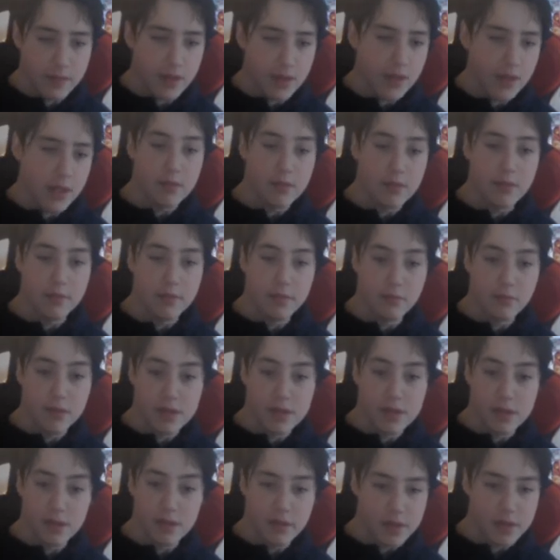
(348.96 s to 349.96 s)
The
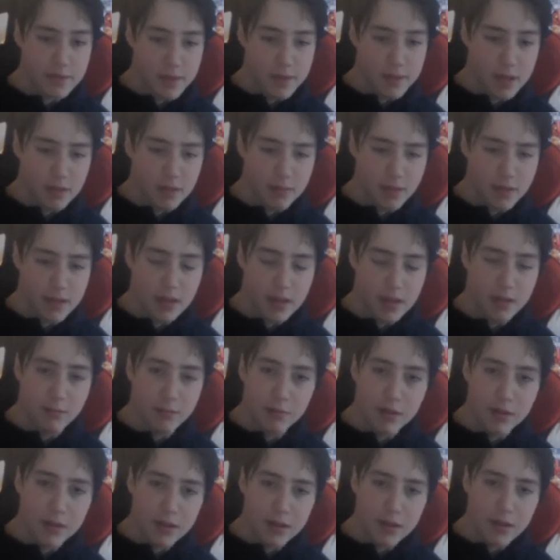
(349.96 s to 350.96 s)
result of this battle would be the
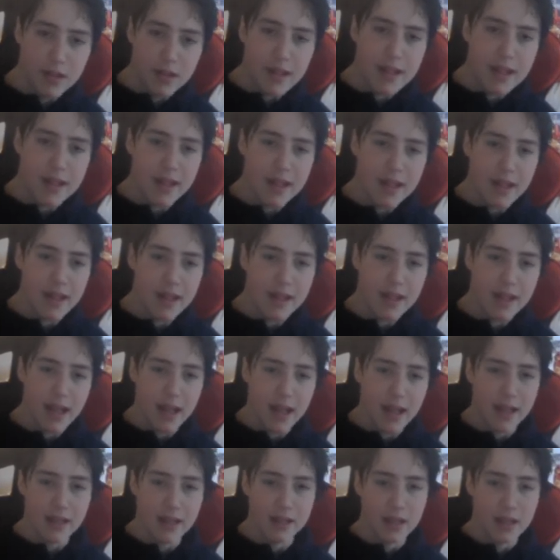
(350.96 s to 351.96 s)
complete
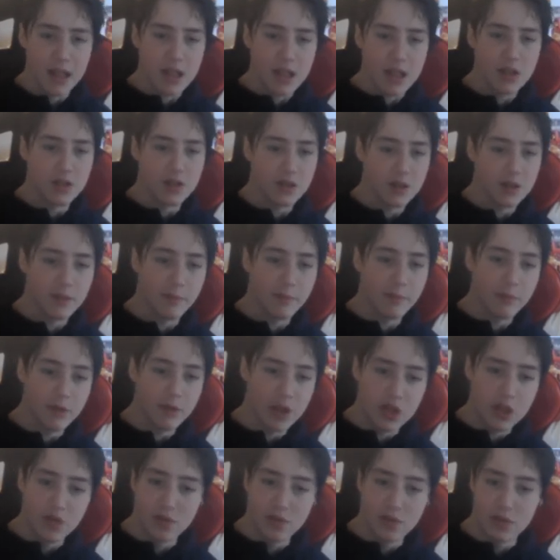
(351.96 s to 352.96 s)
annihilation of British
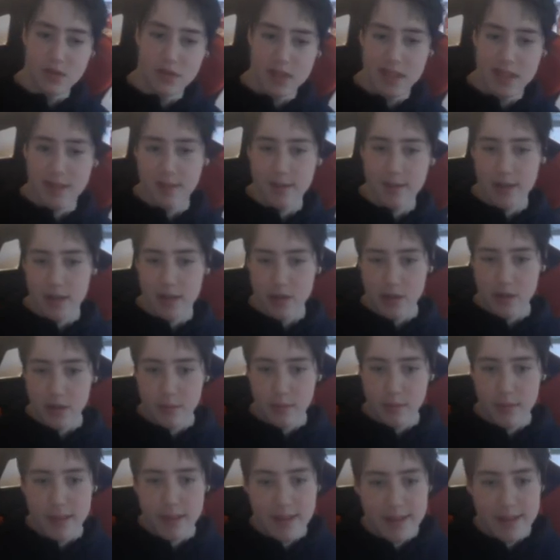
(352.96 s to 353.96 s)
forces by the
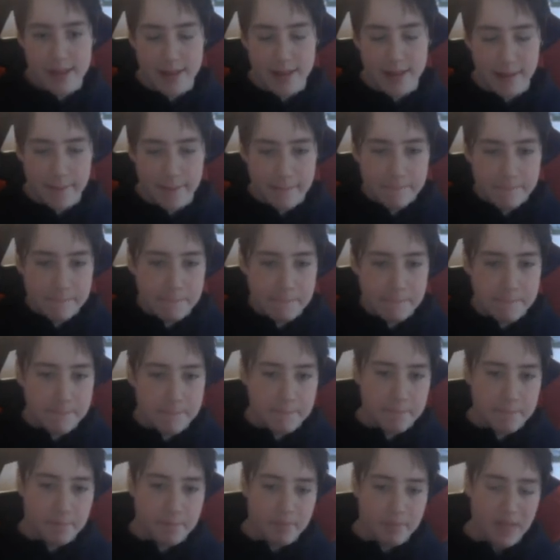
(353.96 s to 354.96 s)
Germans.
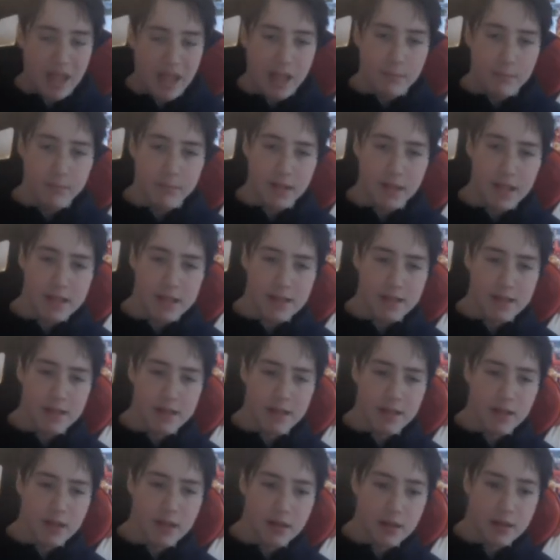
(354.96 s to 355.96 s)
But that's a
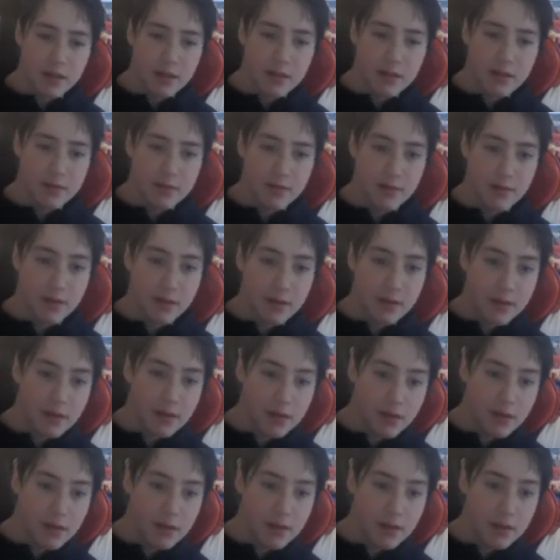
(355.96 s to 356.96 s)
tale for
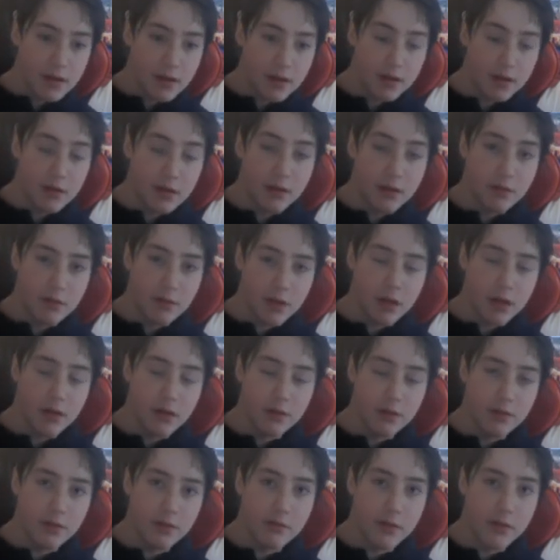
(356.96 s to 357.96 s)
our
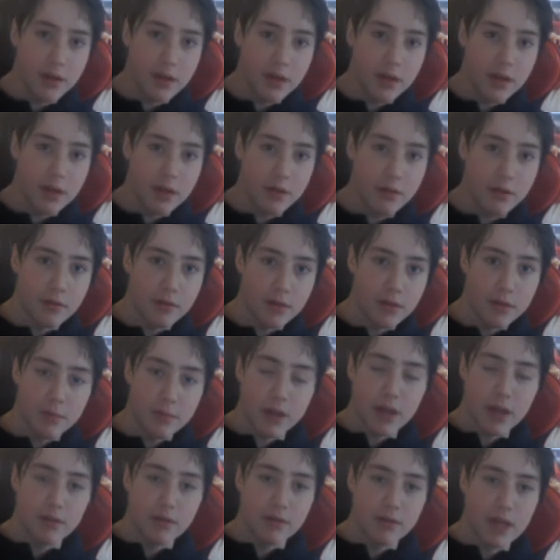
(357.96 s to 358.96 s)
new video coming
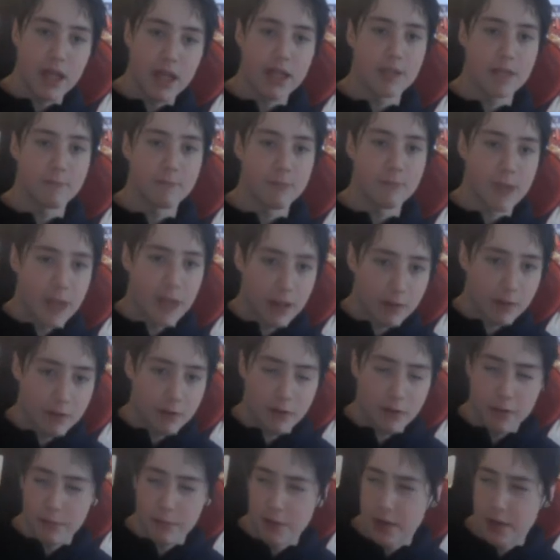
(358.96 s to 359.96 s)
out next week, or
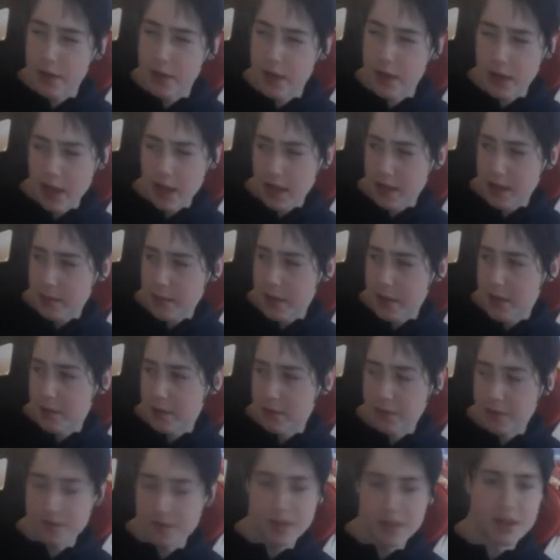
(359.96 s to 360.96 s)
that depends on when you
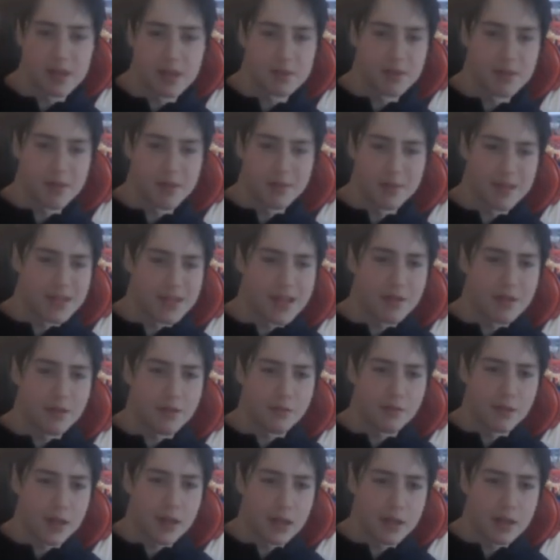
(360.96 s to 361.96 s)
see this. Maybe it's out
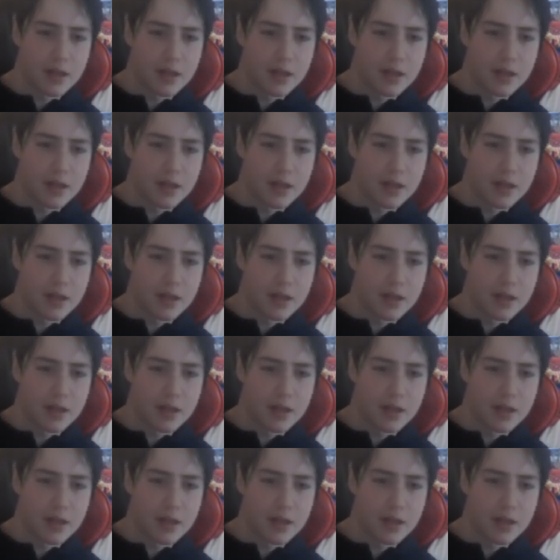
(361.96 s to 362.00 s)
already.